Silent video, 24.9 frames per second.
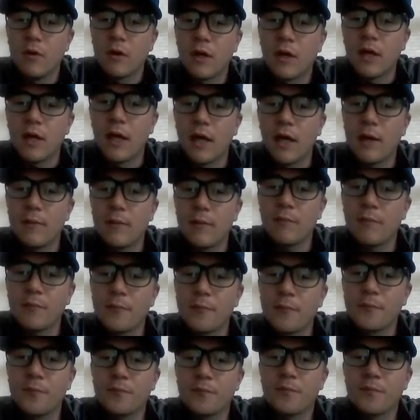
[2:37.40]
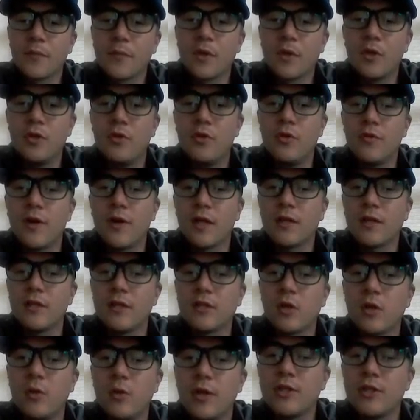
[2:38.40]
Okay, you've got
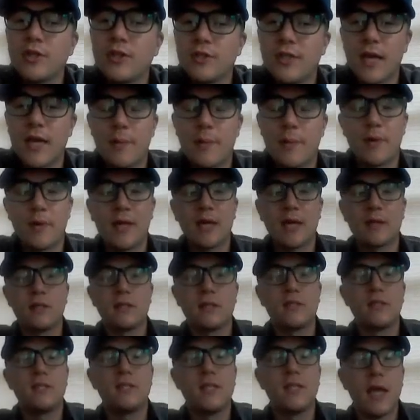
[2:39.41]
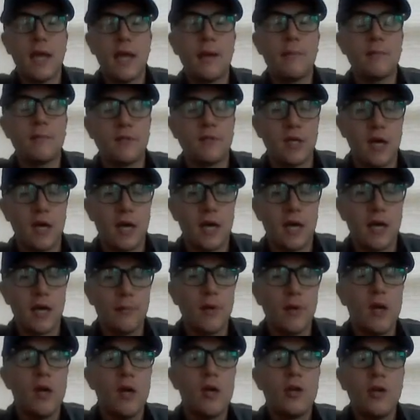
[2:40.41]
these equations happening at the same time.
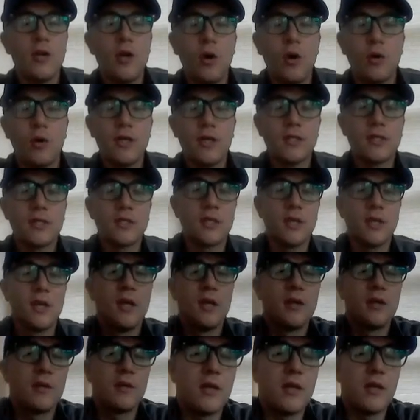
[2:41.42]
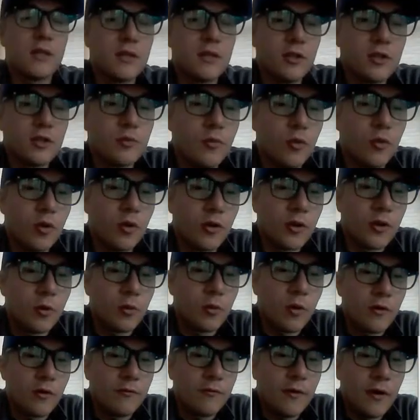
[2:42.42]
Notice that there's more
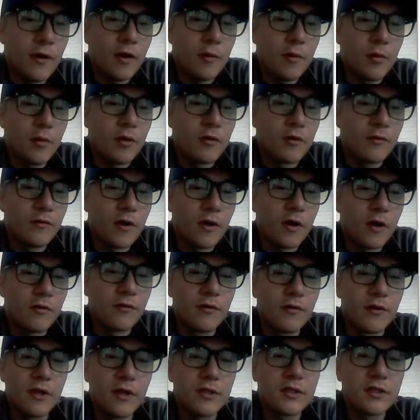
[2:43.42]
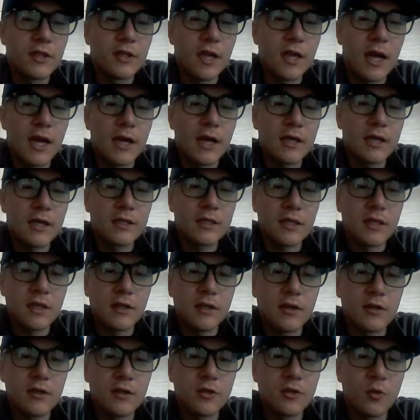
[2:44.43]
than one variable involved. There's an x
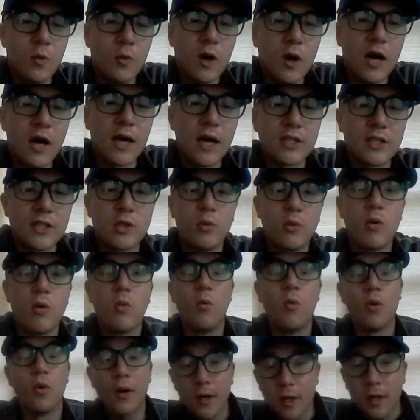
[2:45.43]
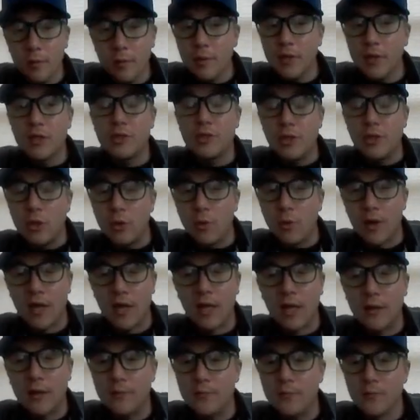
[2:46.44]
and there's a y. So what we're going to be
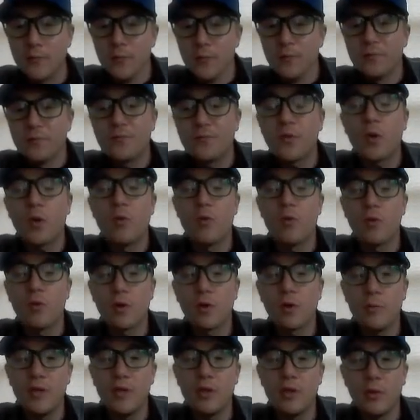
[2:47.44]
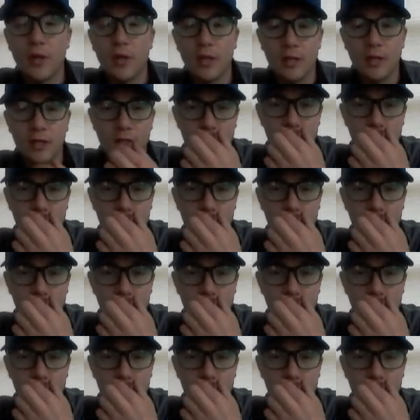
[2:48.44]
doing in